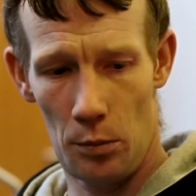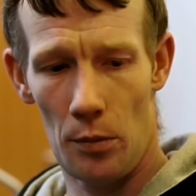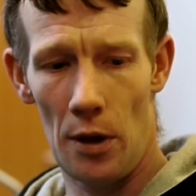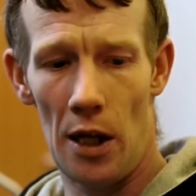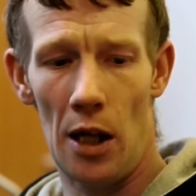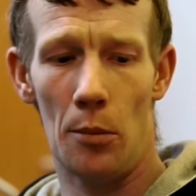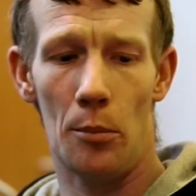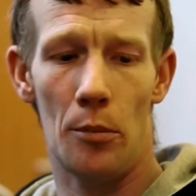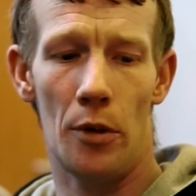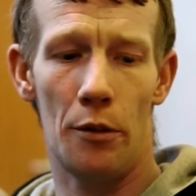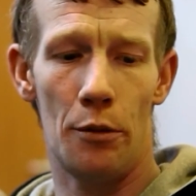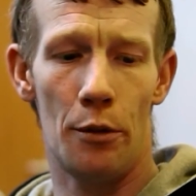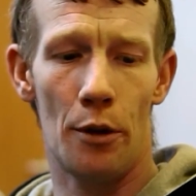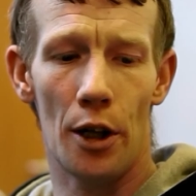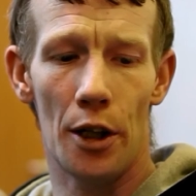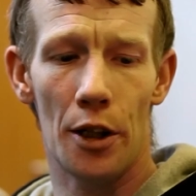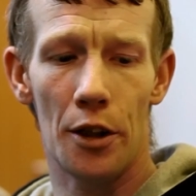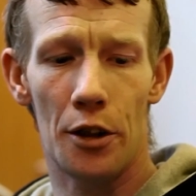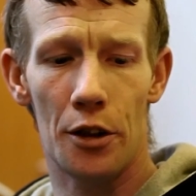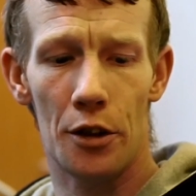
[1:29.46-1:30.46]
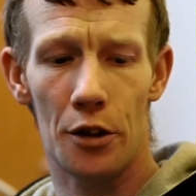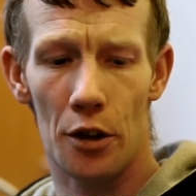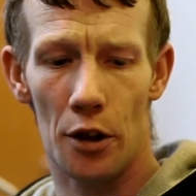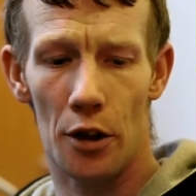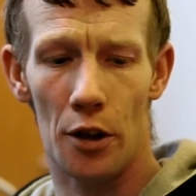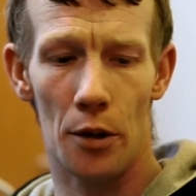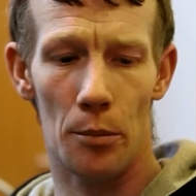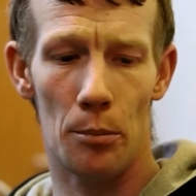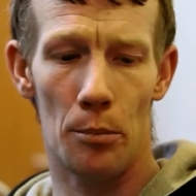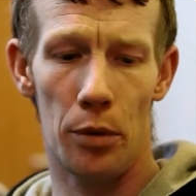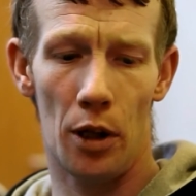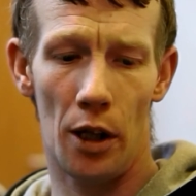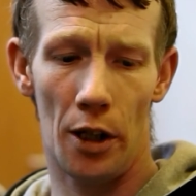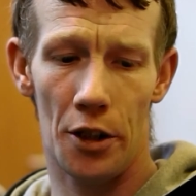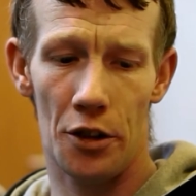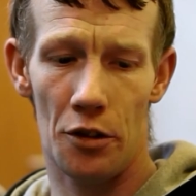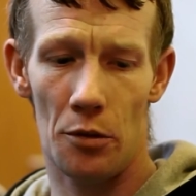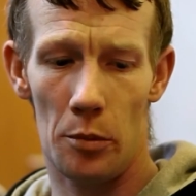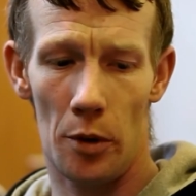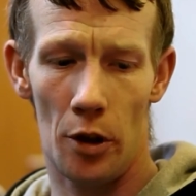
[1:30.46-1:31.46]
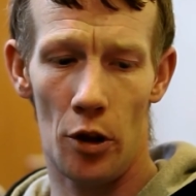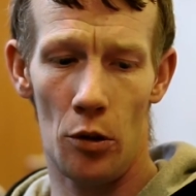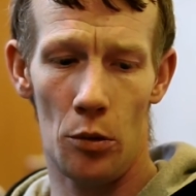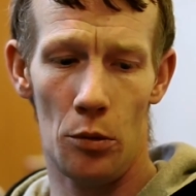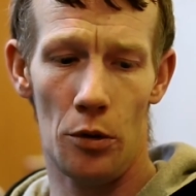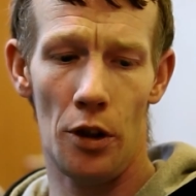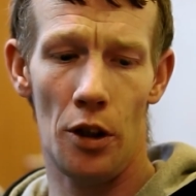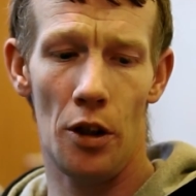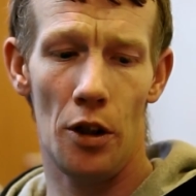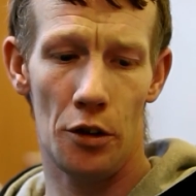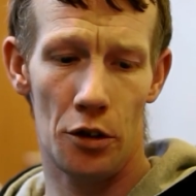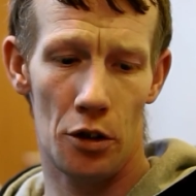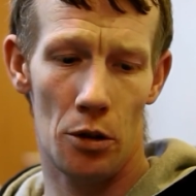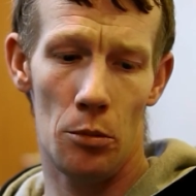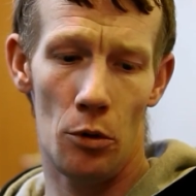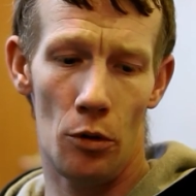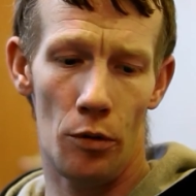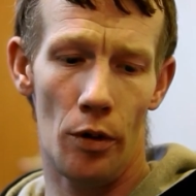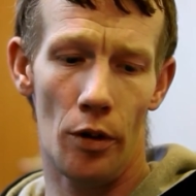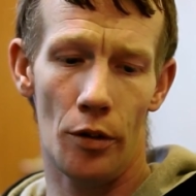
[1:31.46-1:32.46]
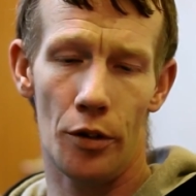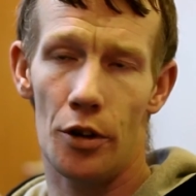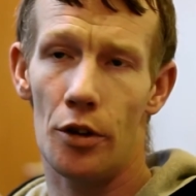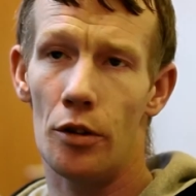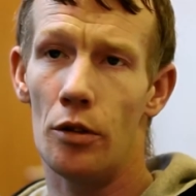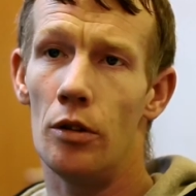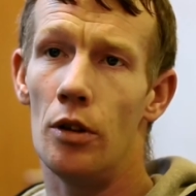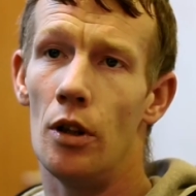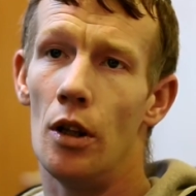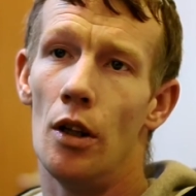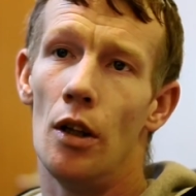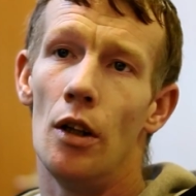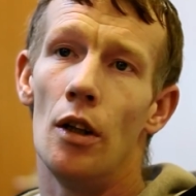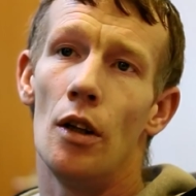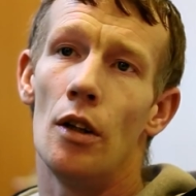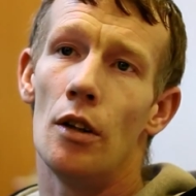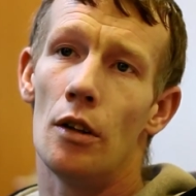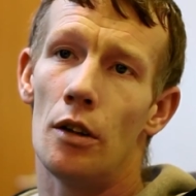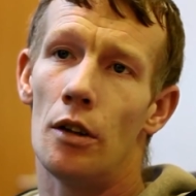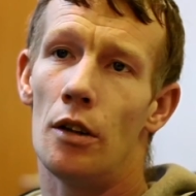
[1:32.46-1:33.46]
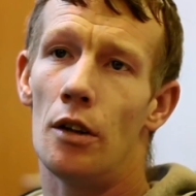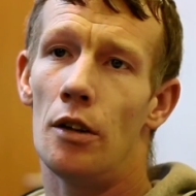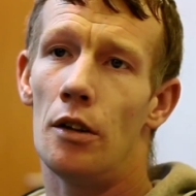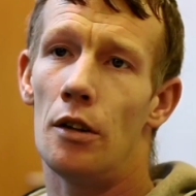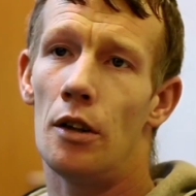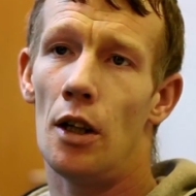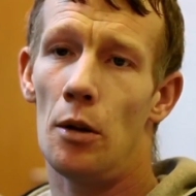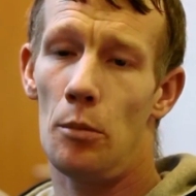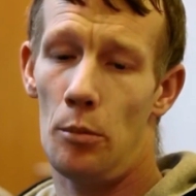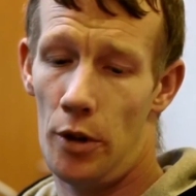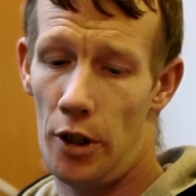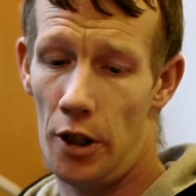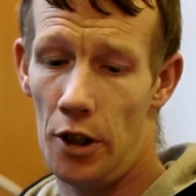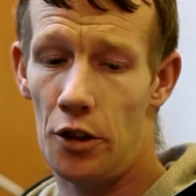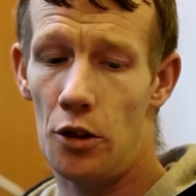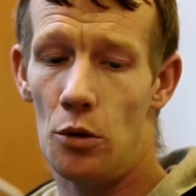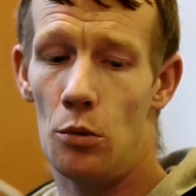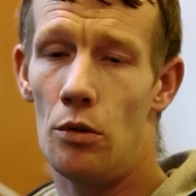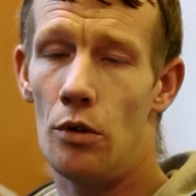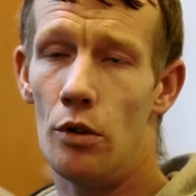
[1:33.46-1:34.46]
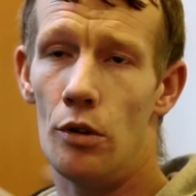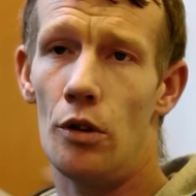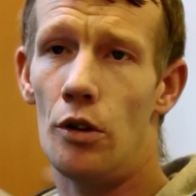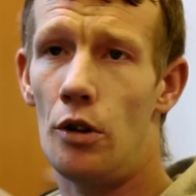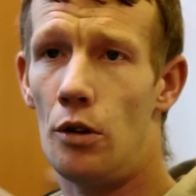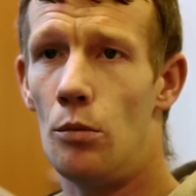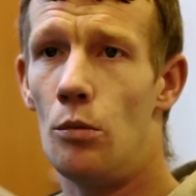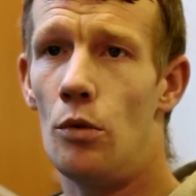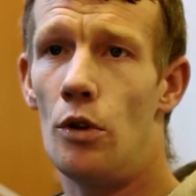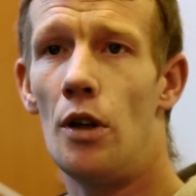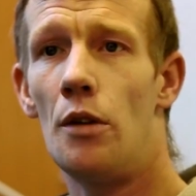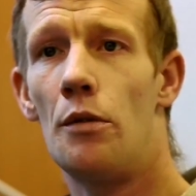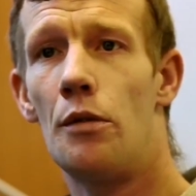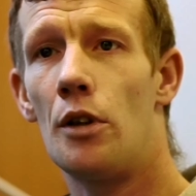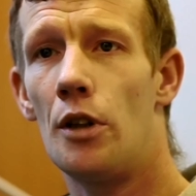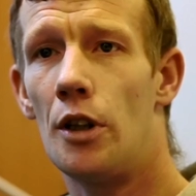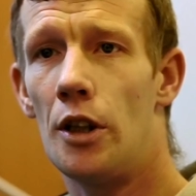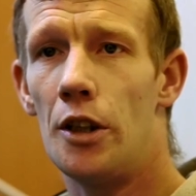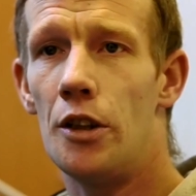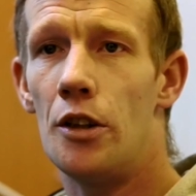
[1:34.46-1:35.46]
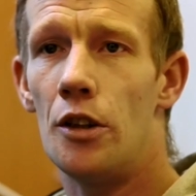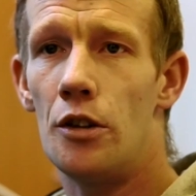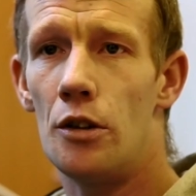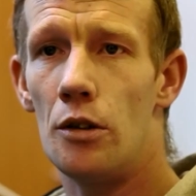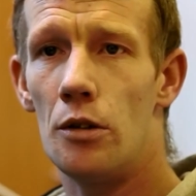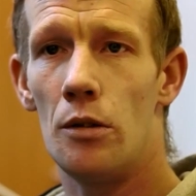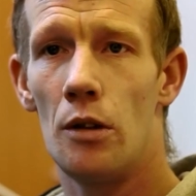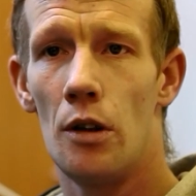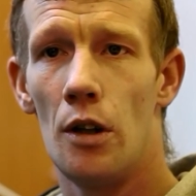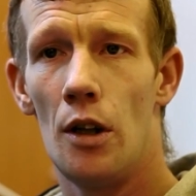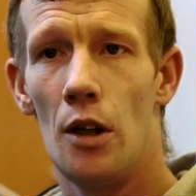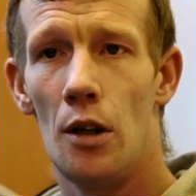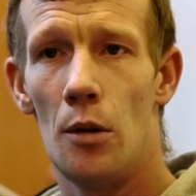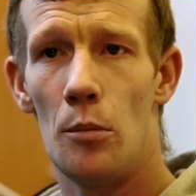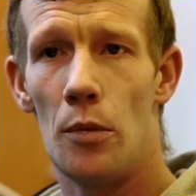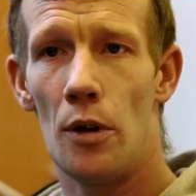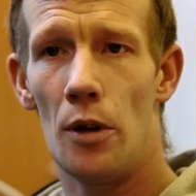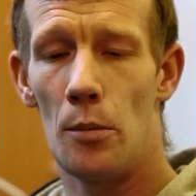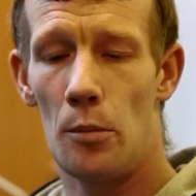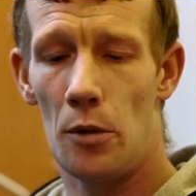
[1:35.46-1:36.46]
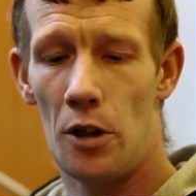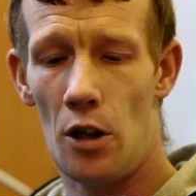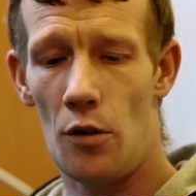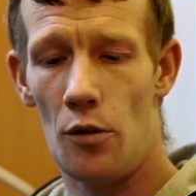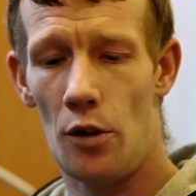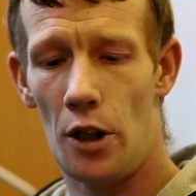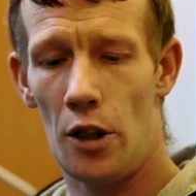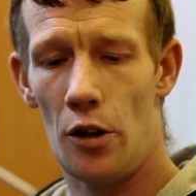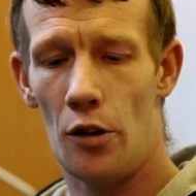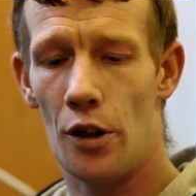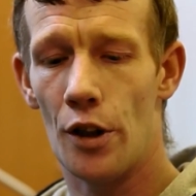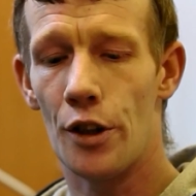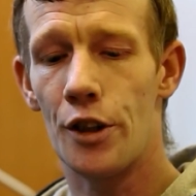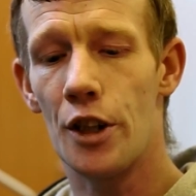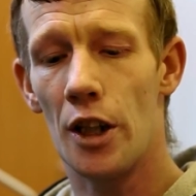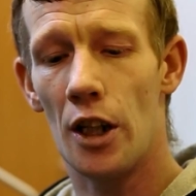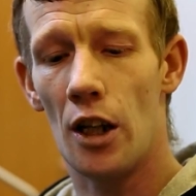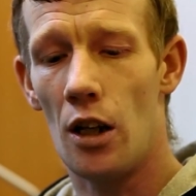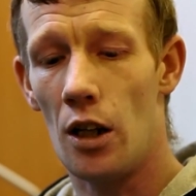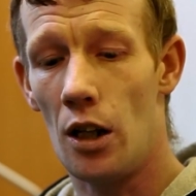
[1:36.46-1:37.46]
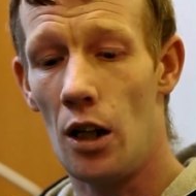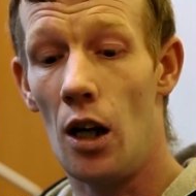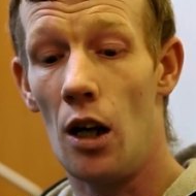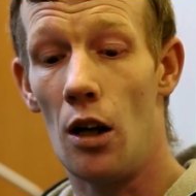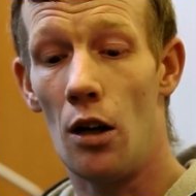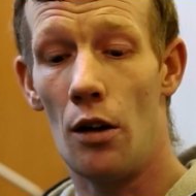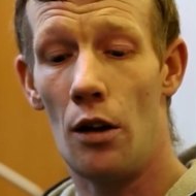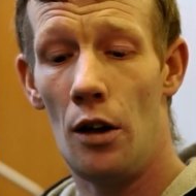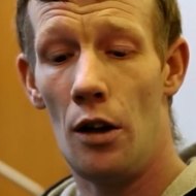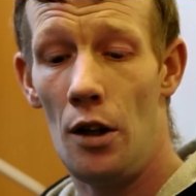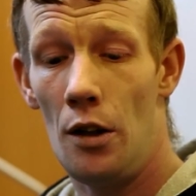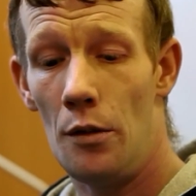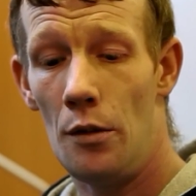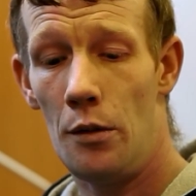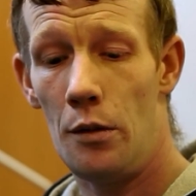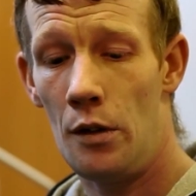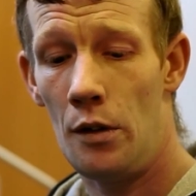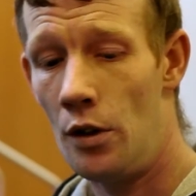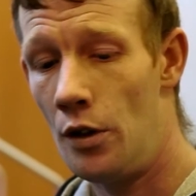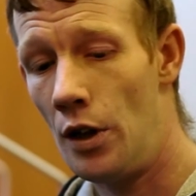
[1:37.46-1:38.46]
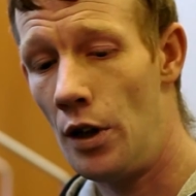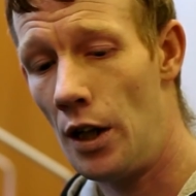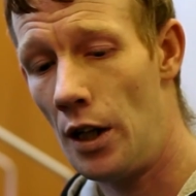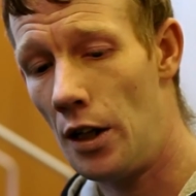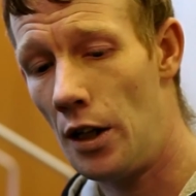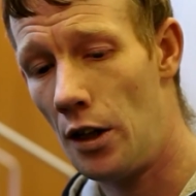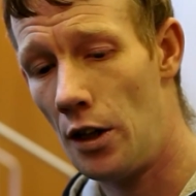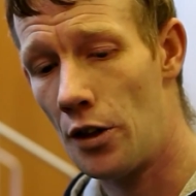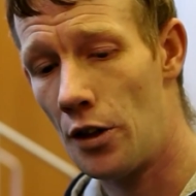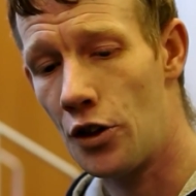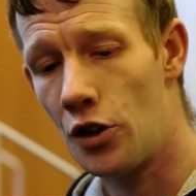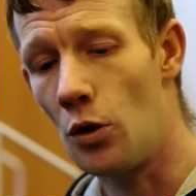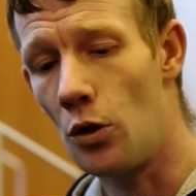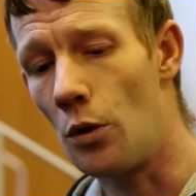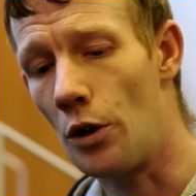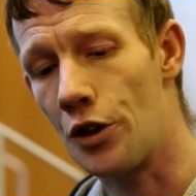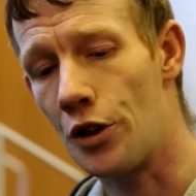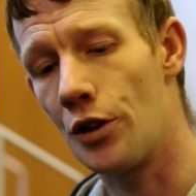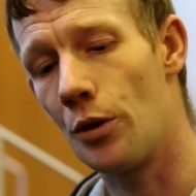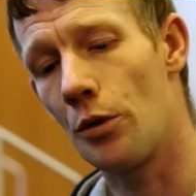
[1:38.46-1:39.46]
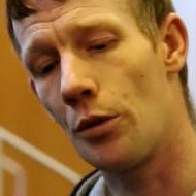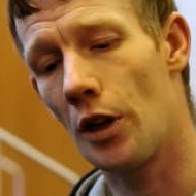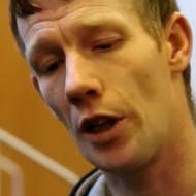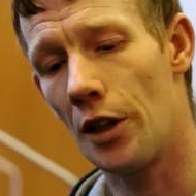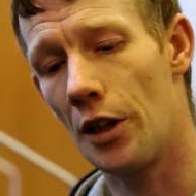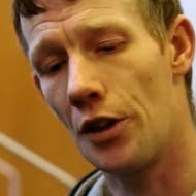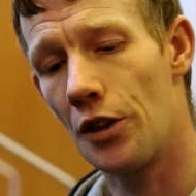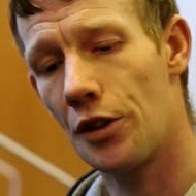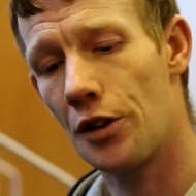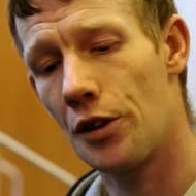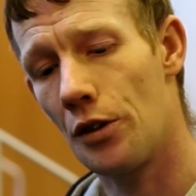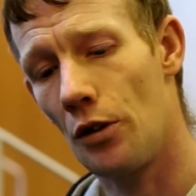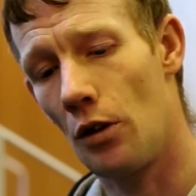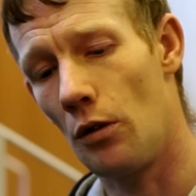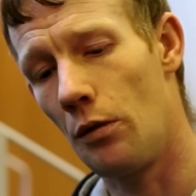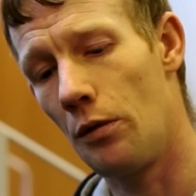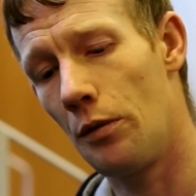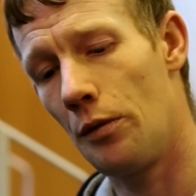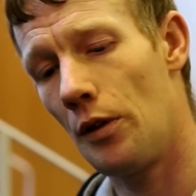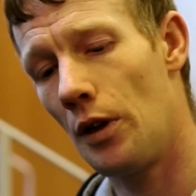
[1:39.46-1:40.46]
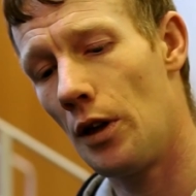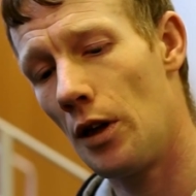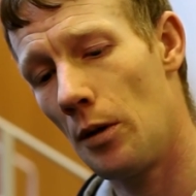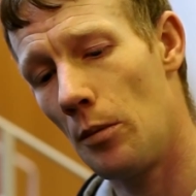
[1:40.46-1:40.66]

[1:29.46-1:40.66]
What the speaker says: help me find a place of my own to move on to, and help me into work and whatever I need to do. But I'm currently on a DRR for I stole a suitcase off